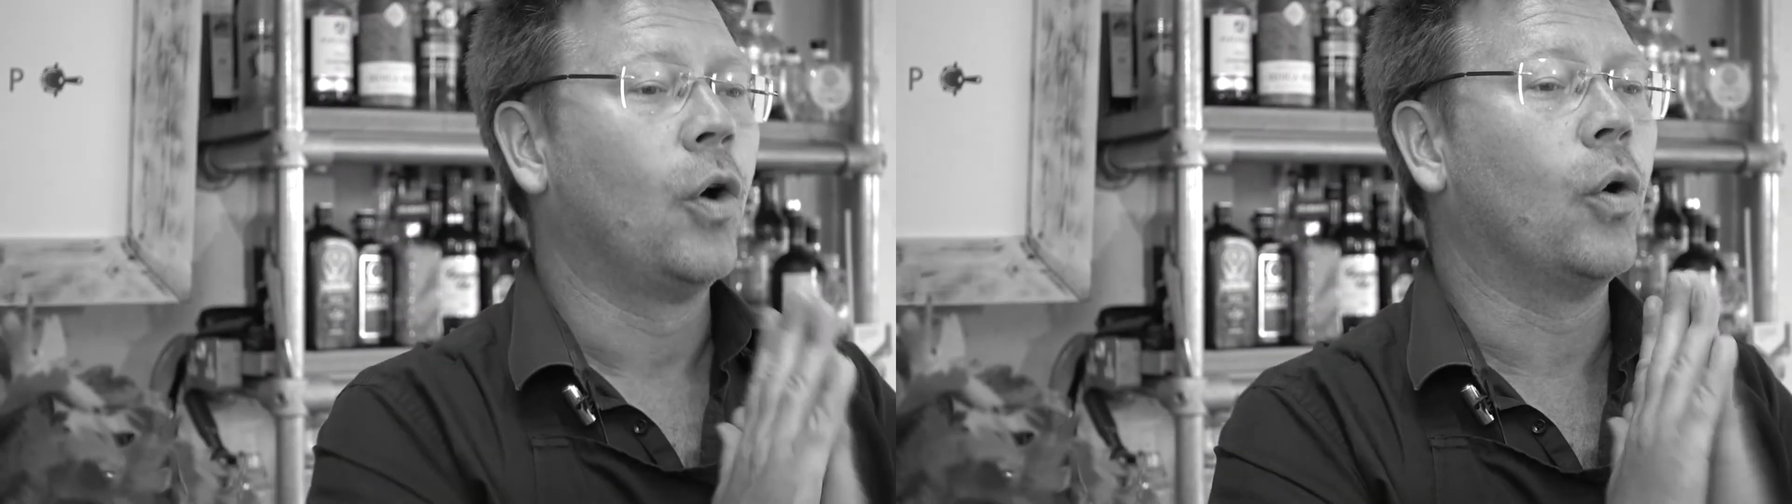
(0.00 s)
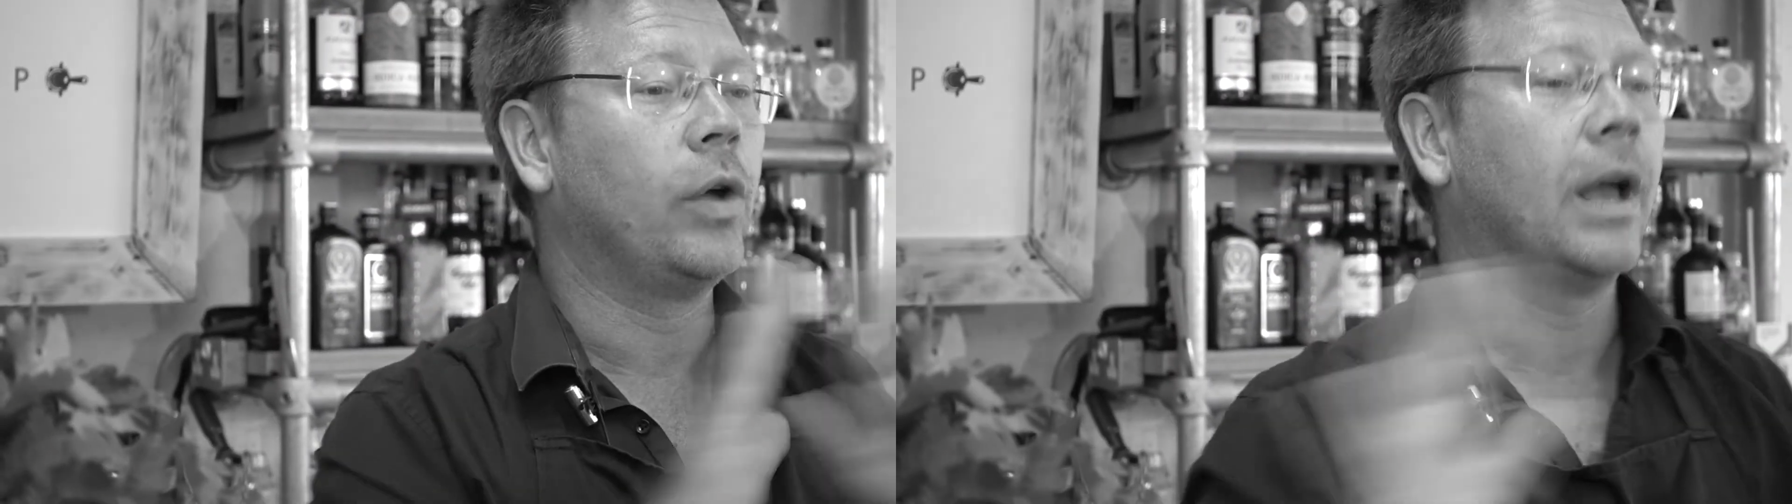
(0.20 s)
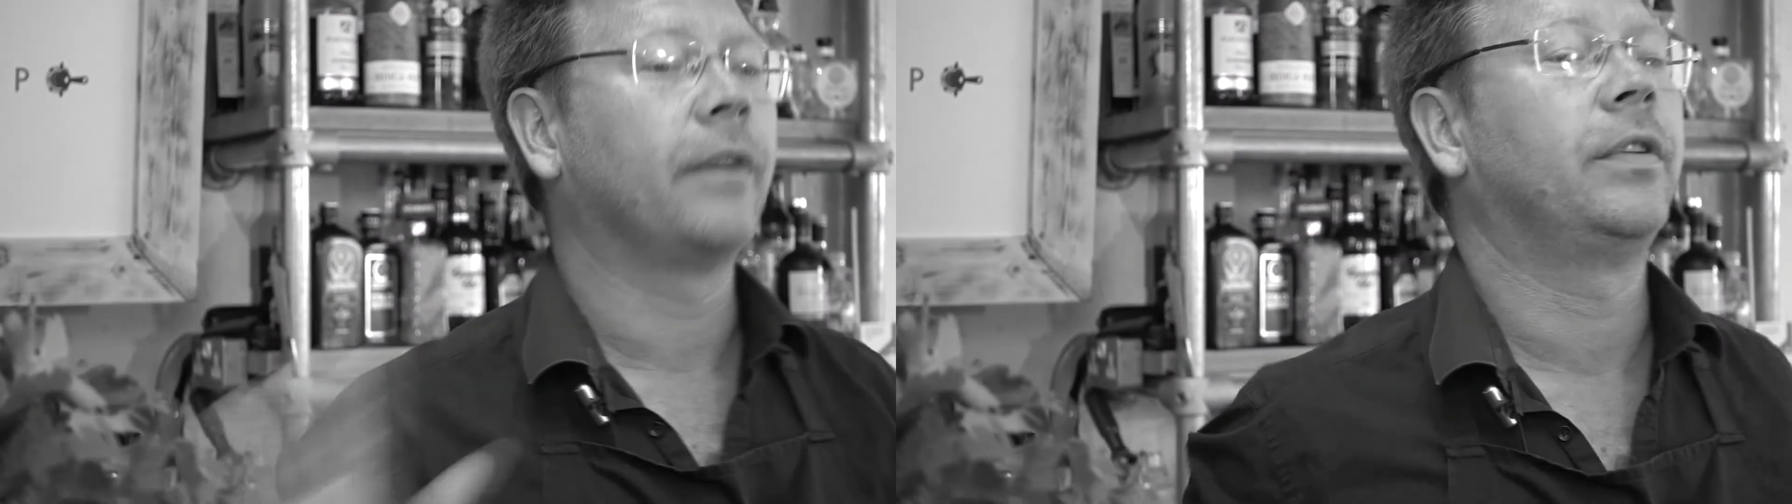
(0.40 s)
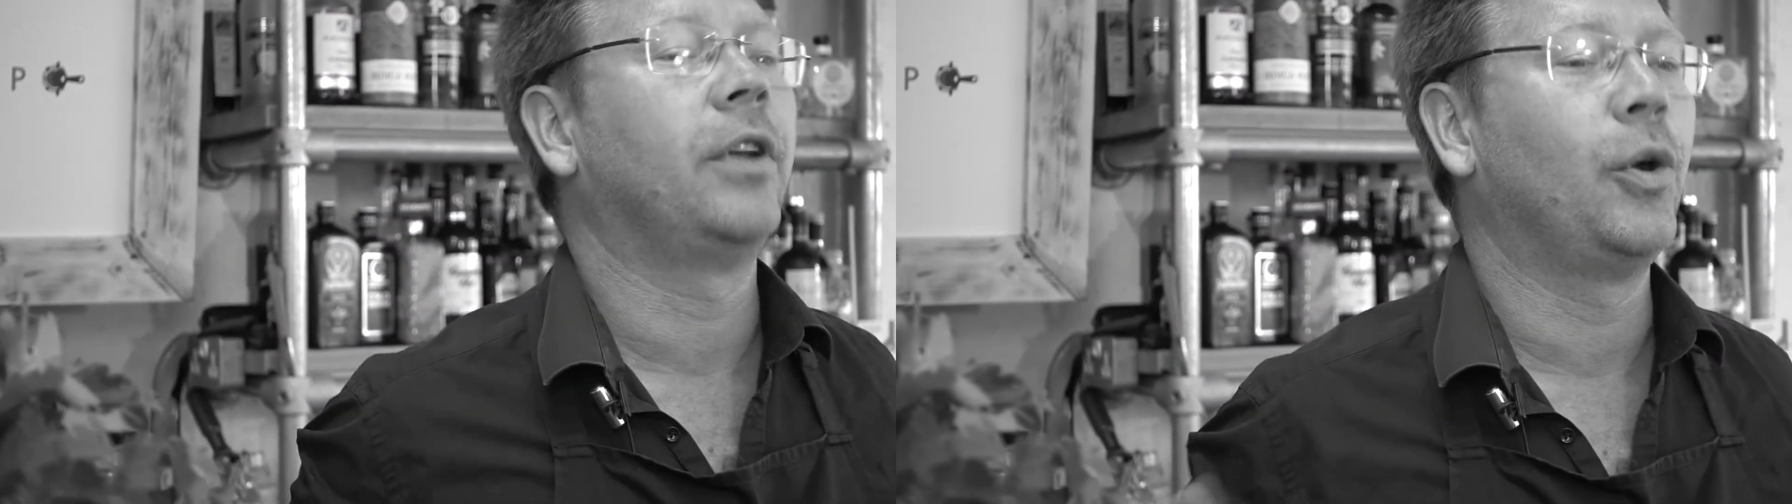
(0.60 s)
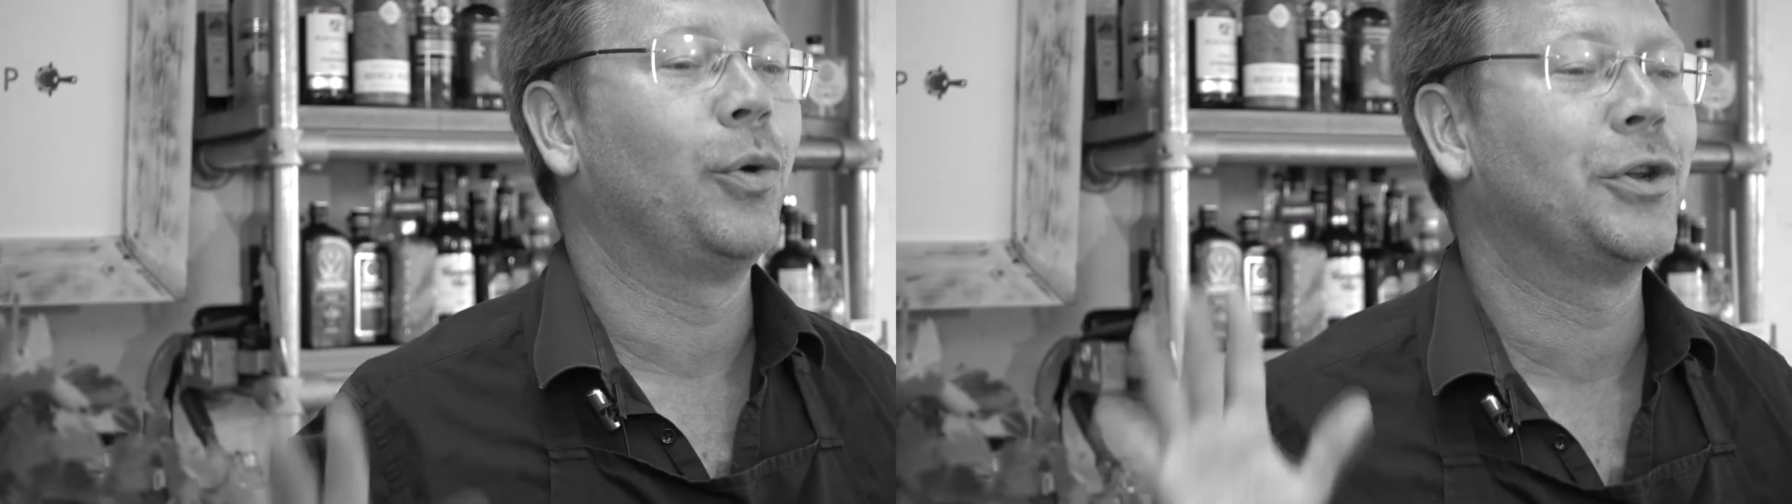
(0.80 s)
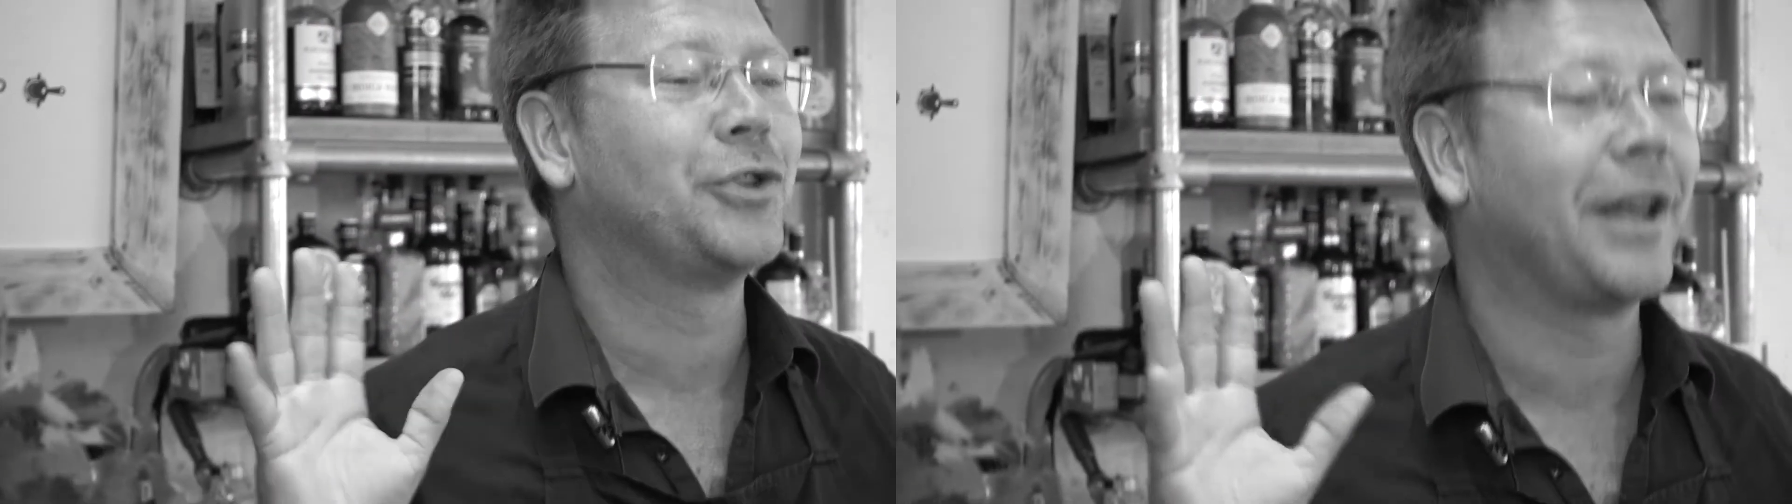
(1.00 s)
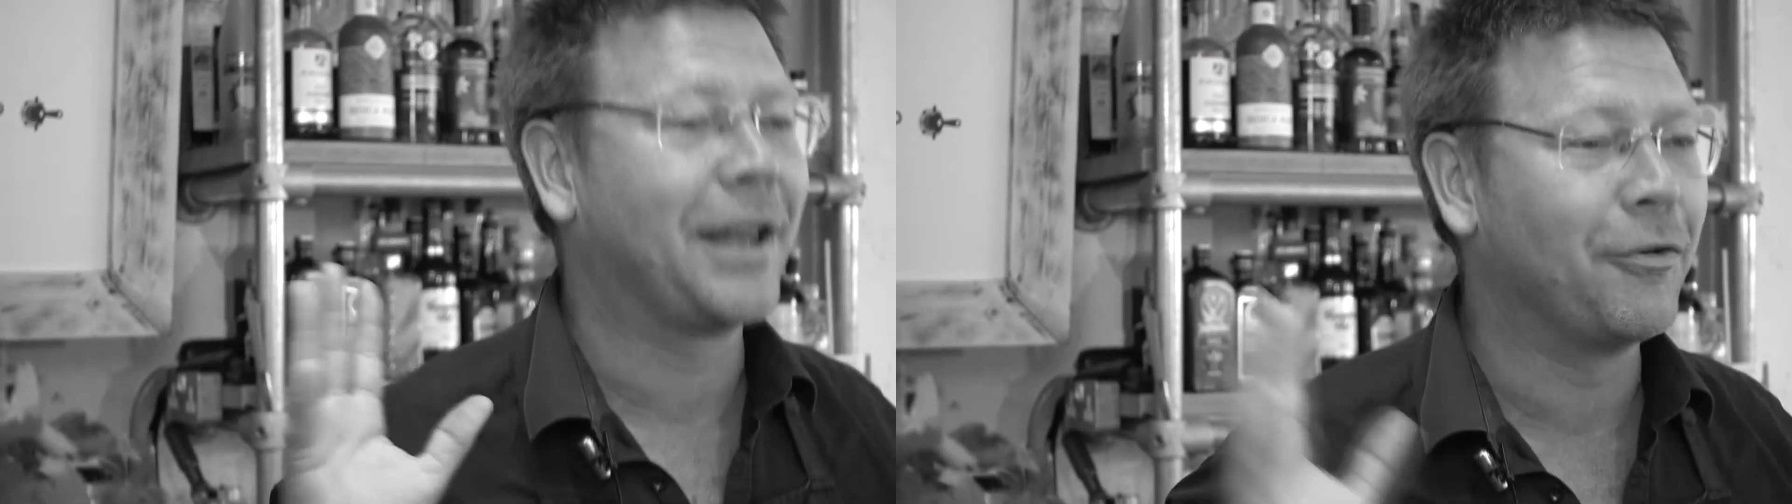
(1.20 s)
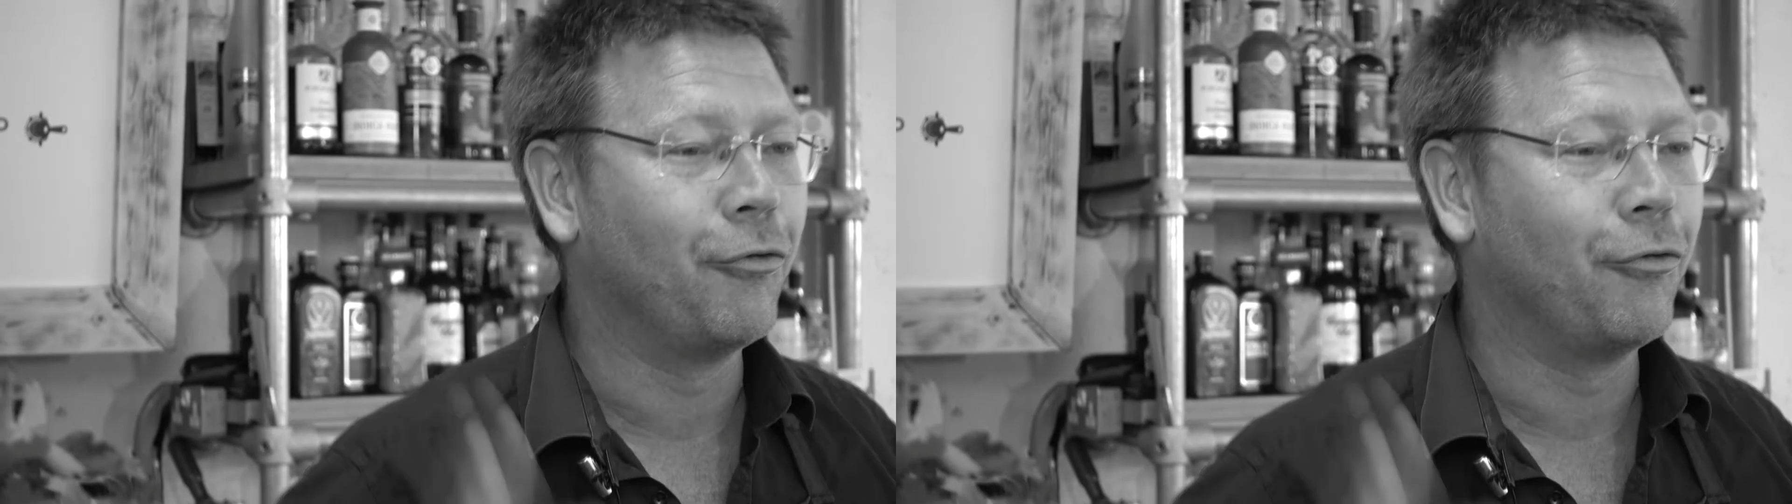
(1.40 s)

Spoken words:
All you have to do is shake it